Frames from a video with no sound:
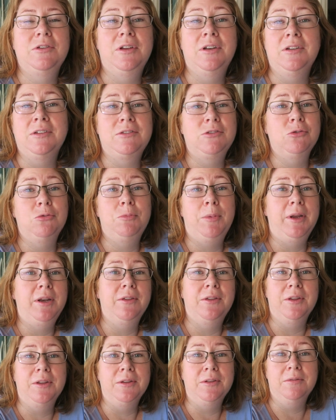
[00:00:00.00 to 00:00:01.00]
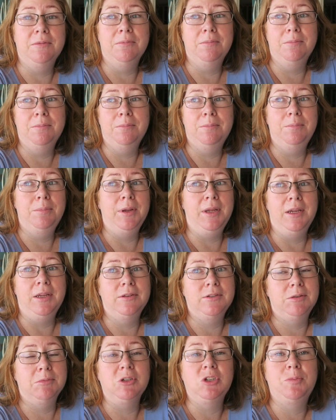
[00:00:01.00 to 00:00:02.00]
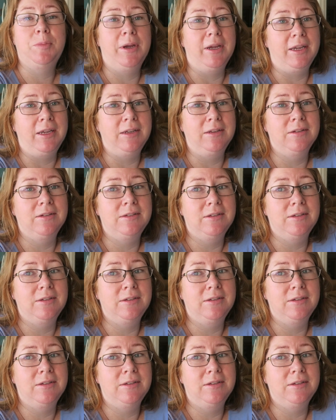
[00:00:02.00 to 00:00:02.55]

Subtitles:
and it's still better than being in so much pain.